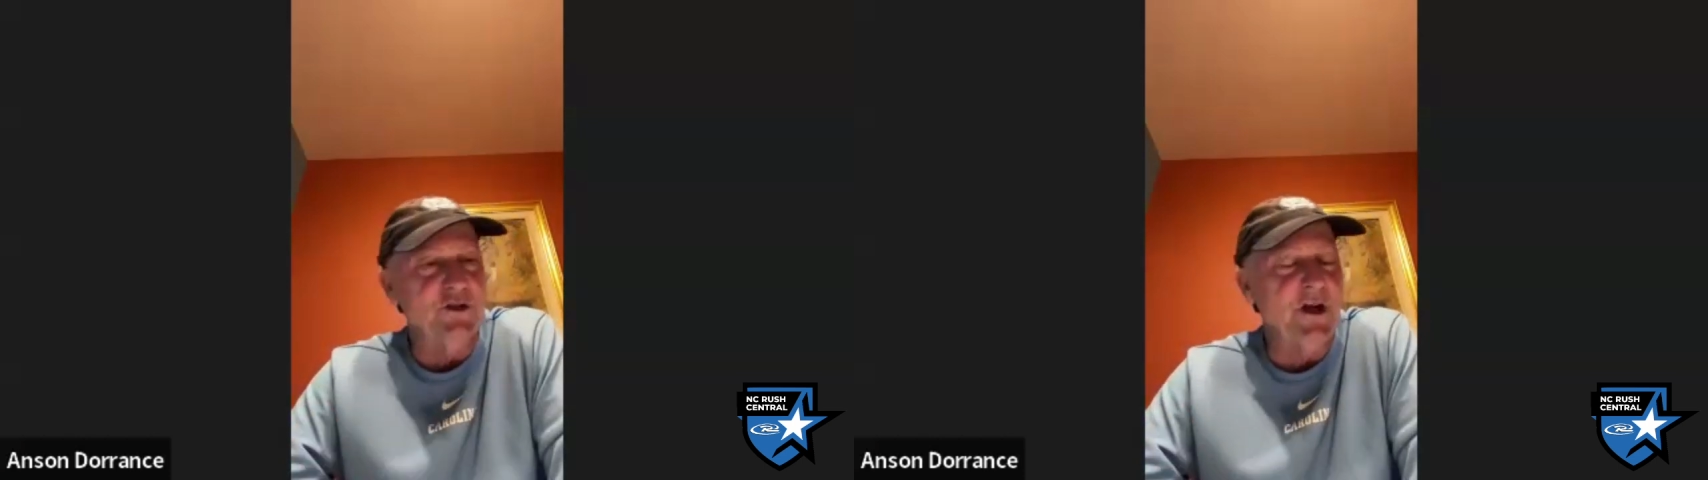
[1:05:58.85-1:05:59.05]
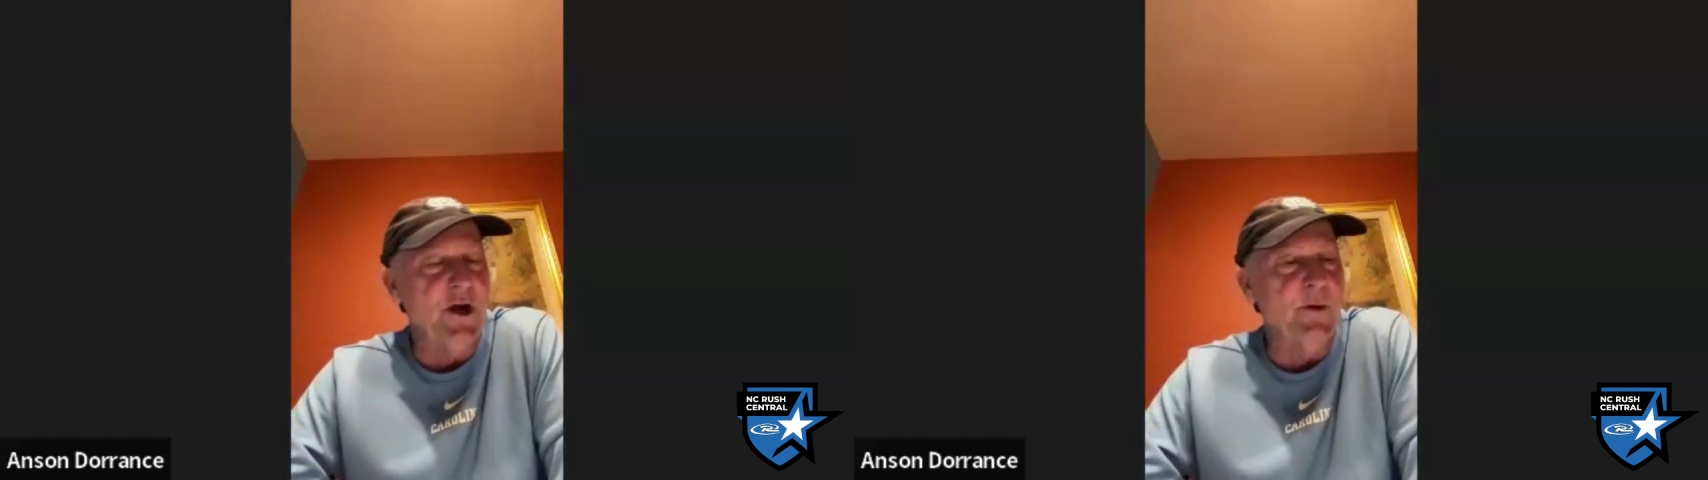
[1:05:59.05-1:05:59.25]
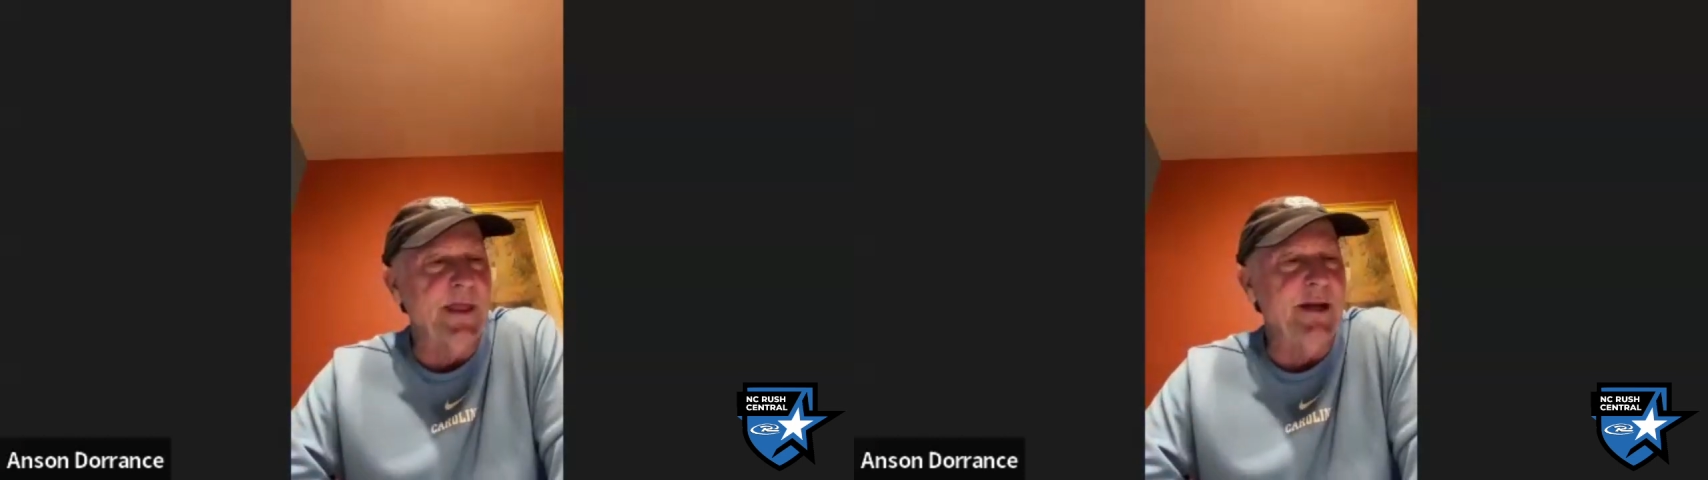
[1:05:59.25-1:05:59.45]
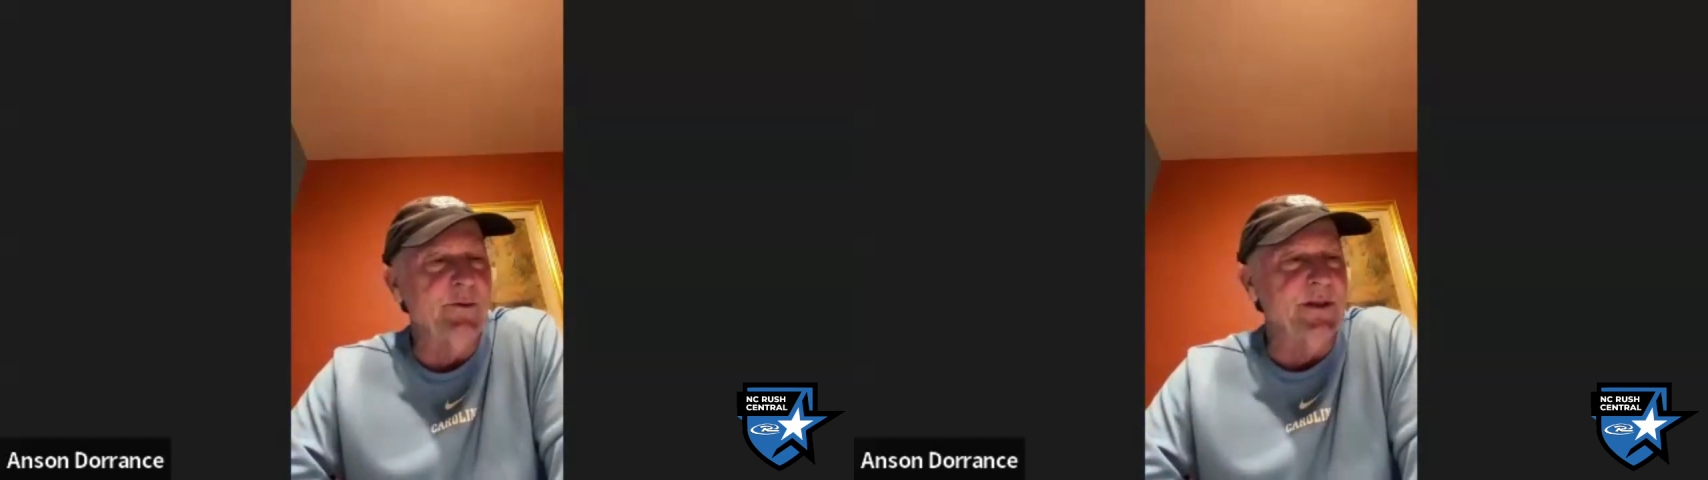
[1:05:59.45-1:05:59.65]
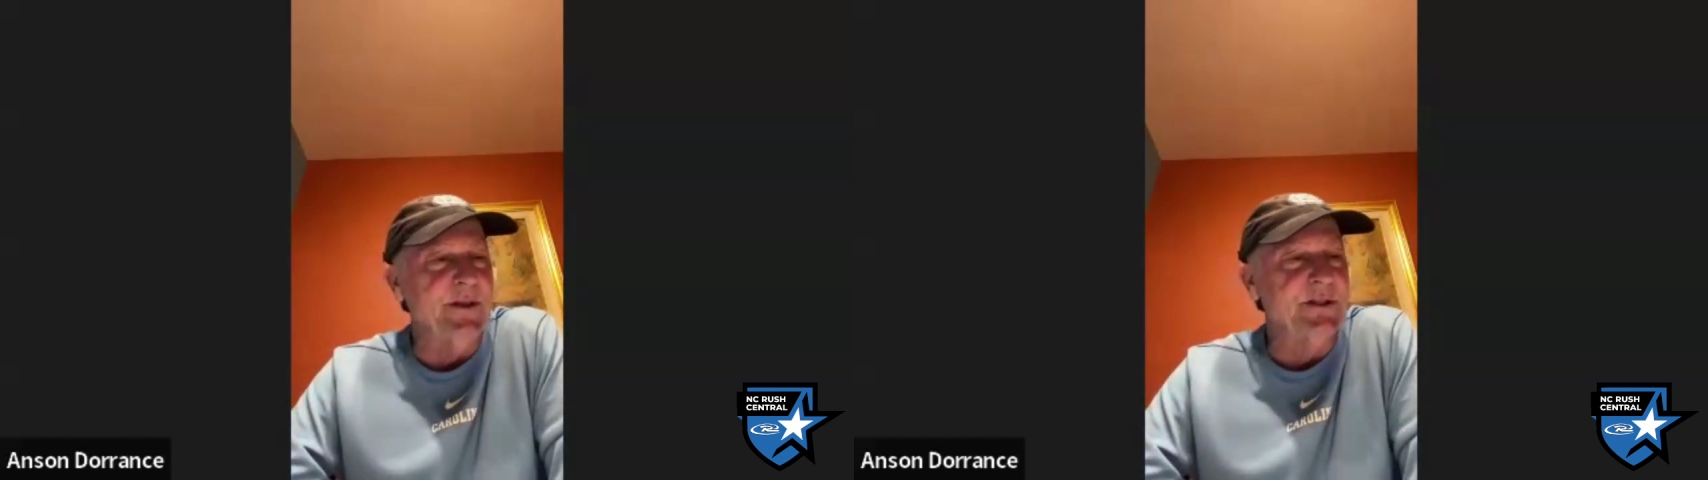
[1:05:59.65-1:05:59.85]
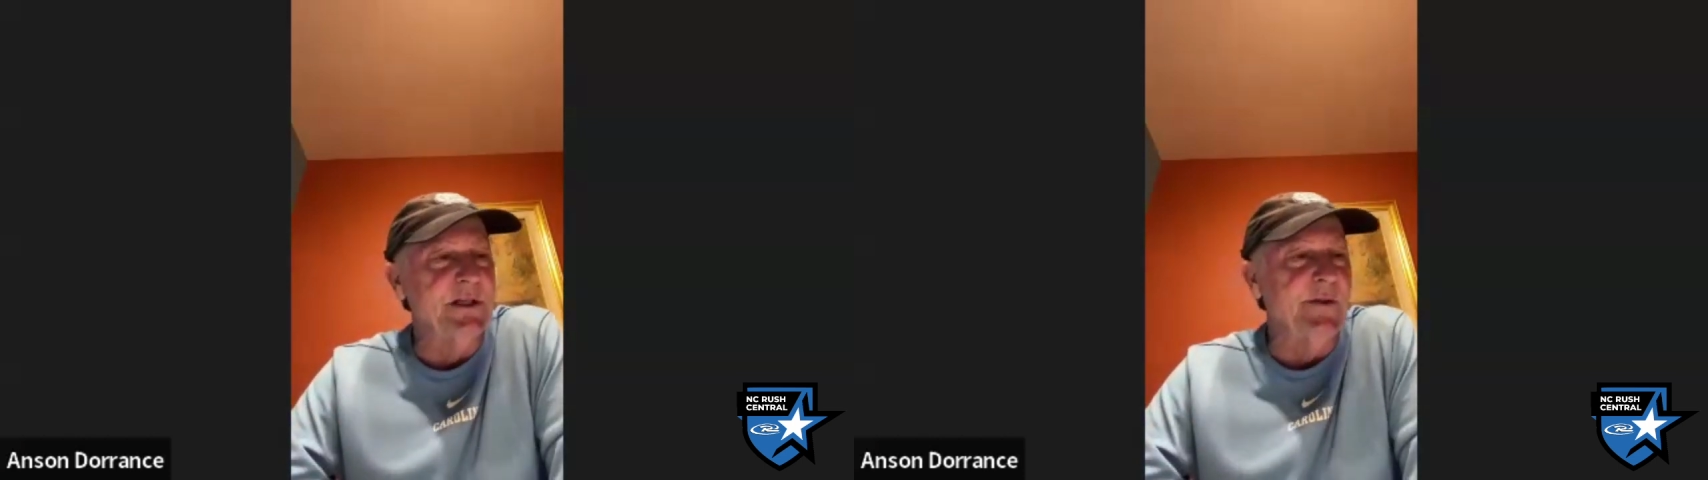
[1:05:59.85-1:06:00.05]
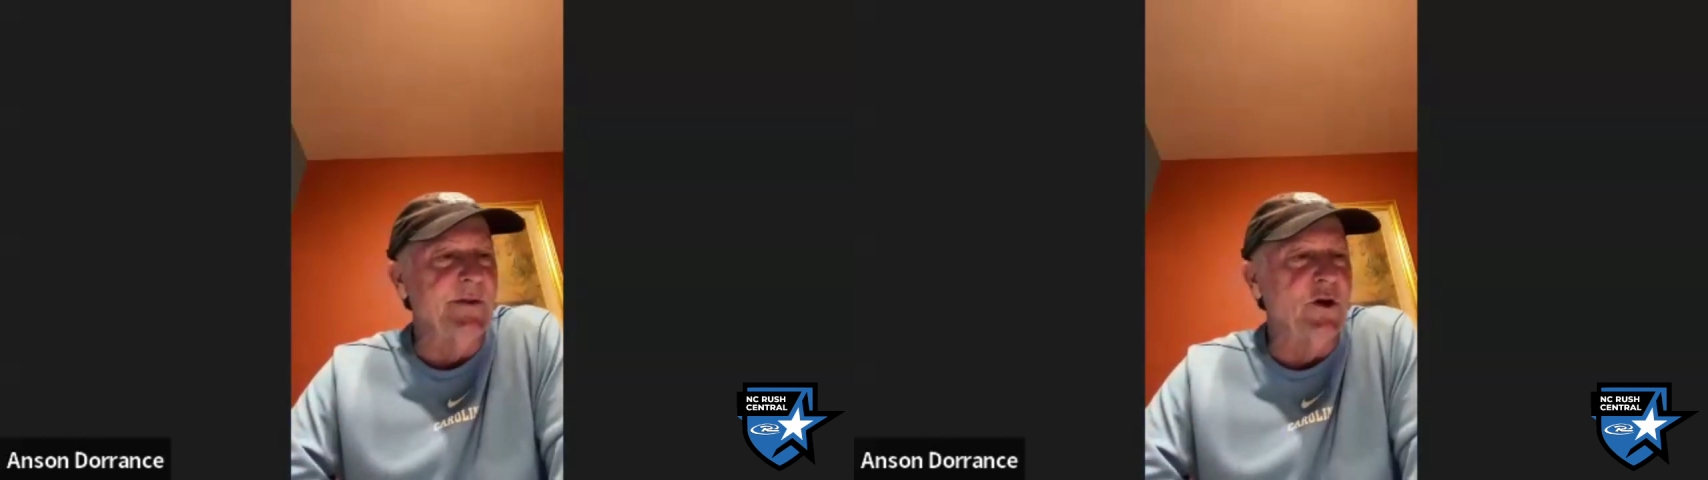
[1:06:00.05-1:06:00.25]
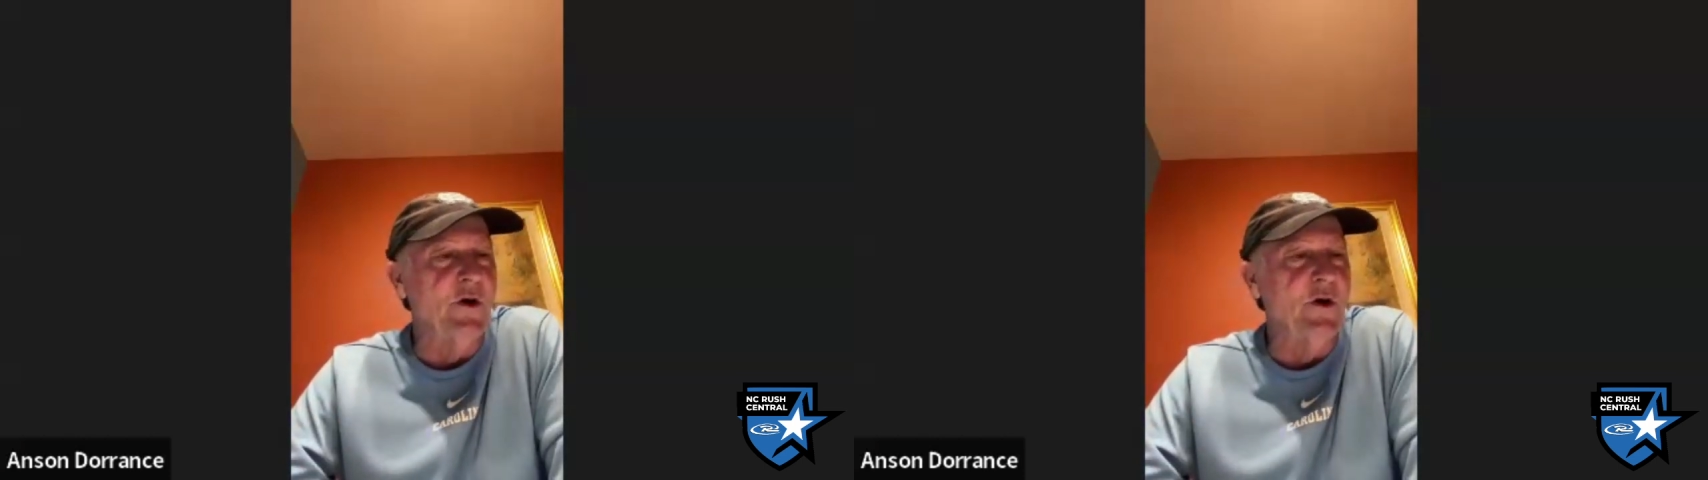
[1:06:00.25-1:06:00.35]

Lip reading: to share with anyone that's still on the